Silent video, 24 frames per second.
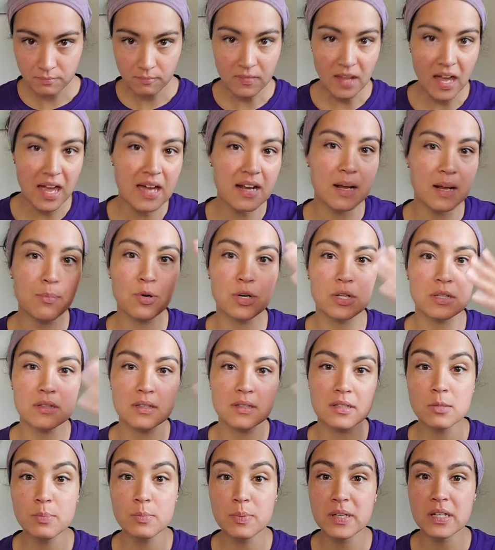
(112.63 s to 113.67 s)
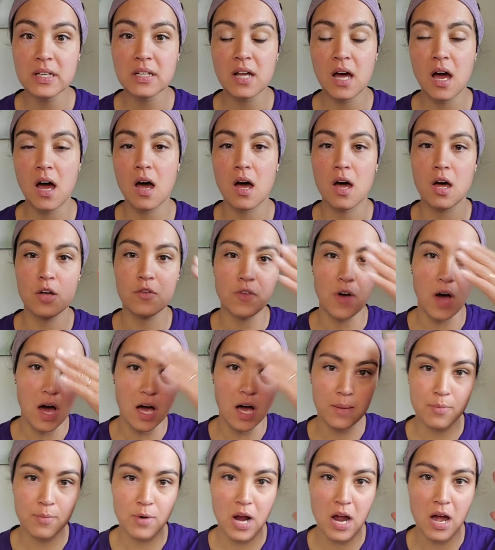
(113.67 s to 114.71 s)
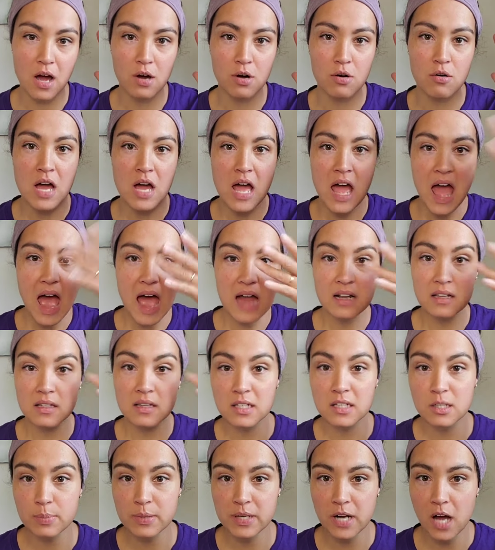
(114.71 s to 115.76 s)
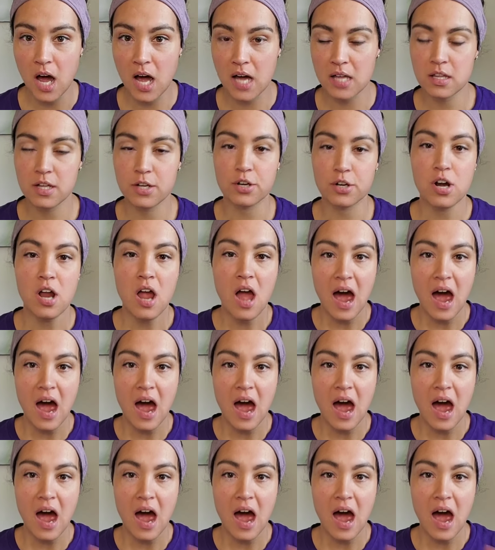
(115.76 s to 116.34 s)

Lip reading: and I put a little bit of eyebrow and a little bit of eyeliner.